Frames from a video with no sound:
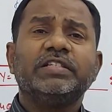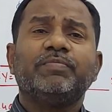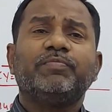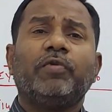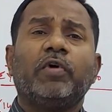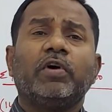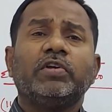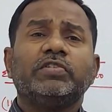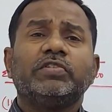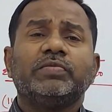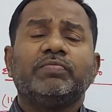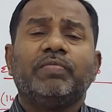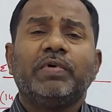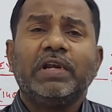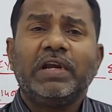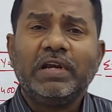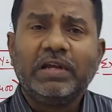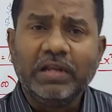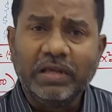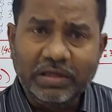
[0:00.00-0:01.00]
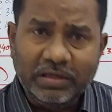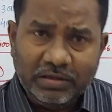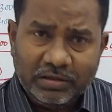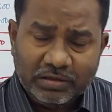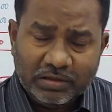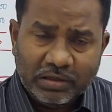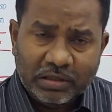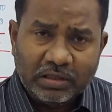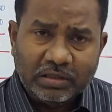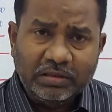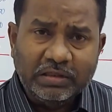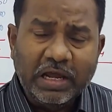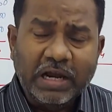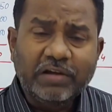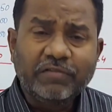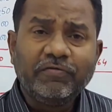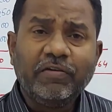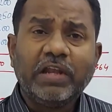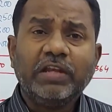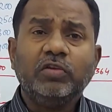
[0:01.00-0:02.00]
is a possibility
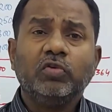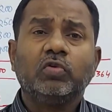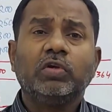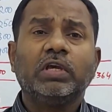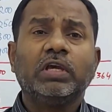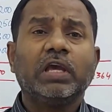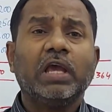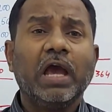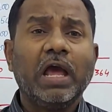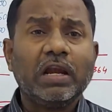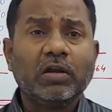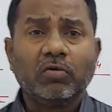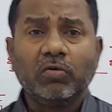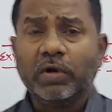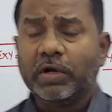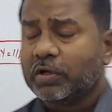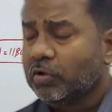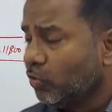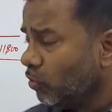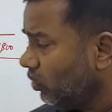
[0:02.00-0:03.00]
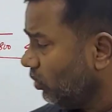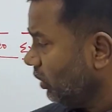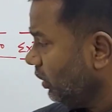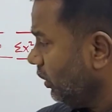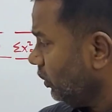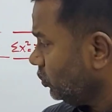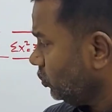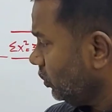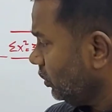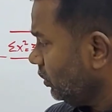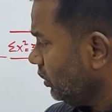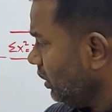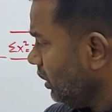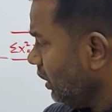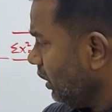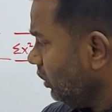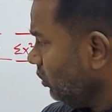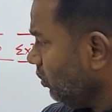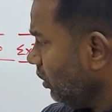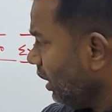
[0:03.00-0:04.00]
that when you calculate correlation,
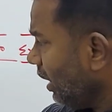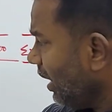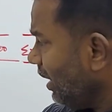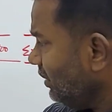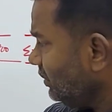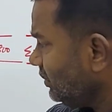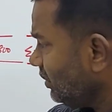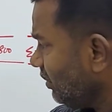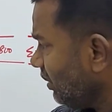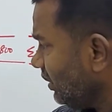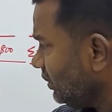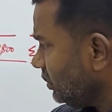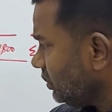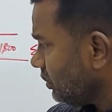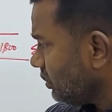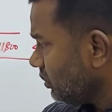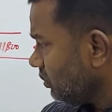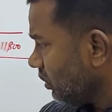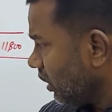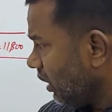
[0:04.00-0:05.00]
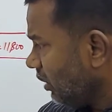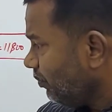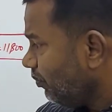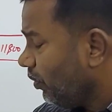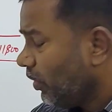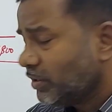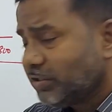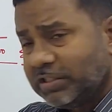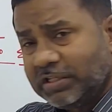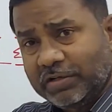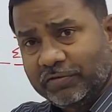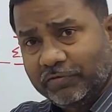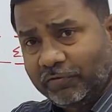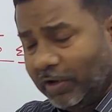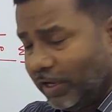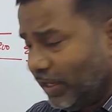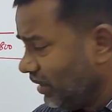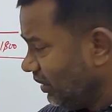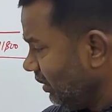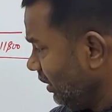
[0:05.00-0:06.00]
your answer is not positive
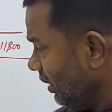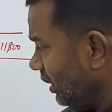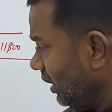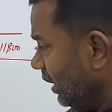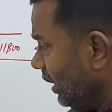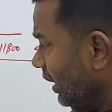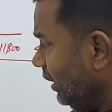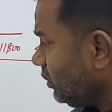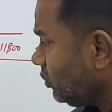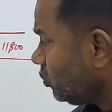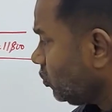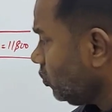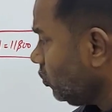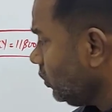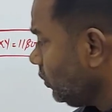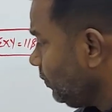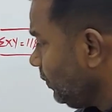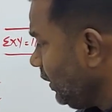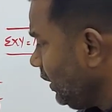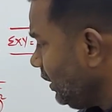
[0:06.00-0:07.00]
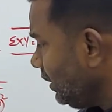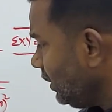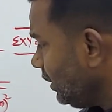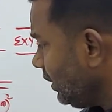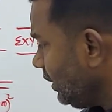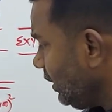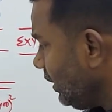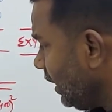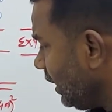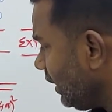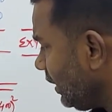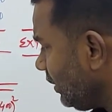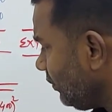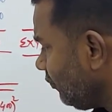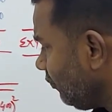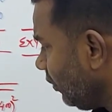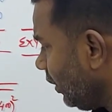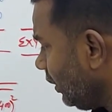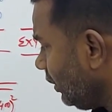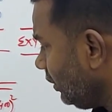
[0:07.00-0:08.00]
1, it could be
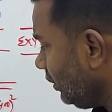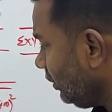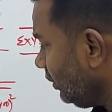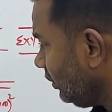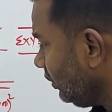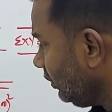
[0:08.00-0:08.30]
negative 1.